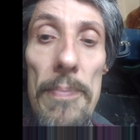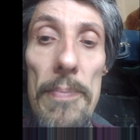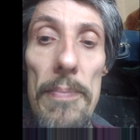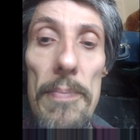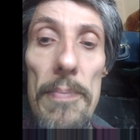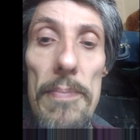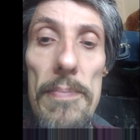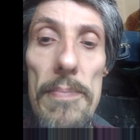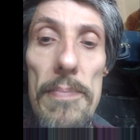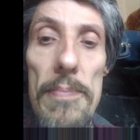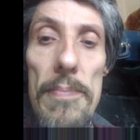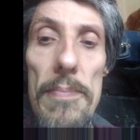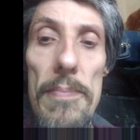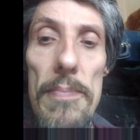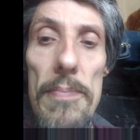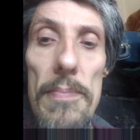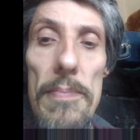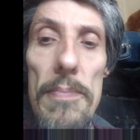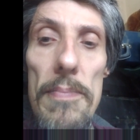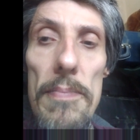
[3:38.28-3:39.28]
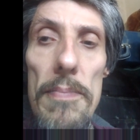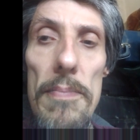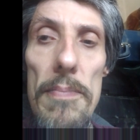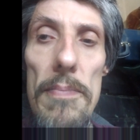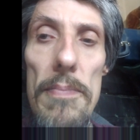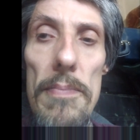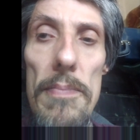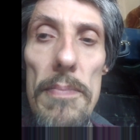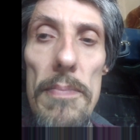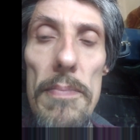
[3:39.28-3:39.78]

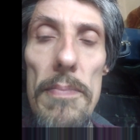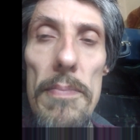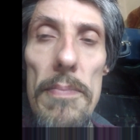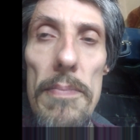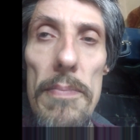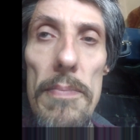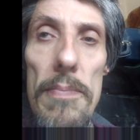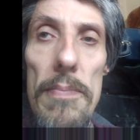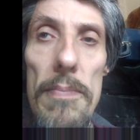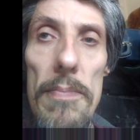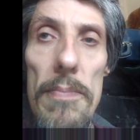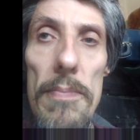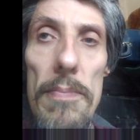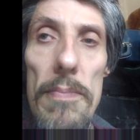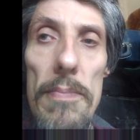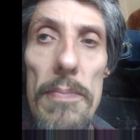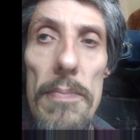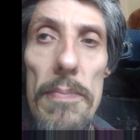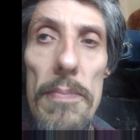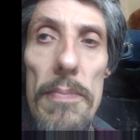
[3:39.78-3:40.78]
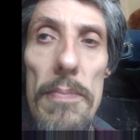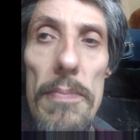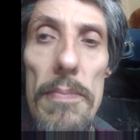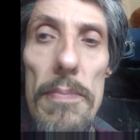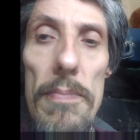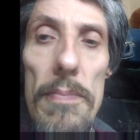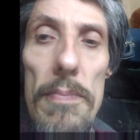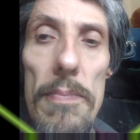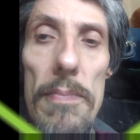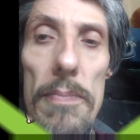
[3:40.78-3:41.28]

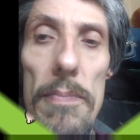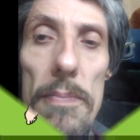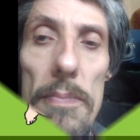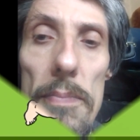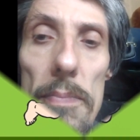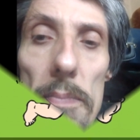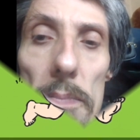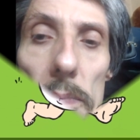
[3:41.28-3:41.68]
(no one is talking)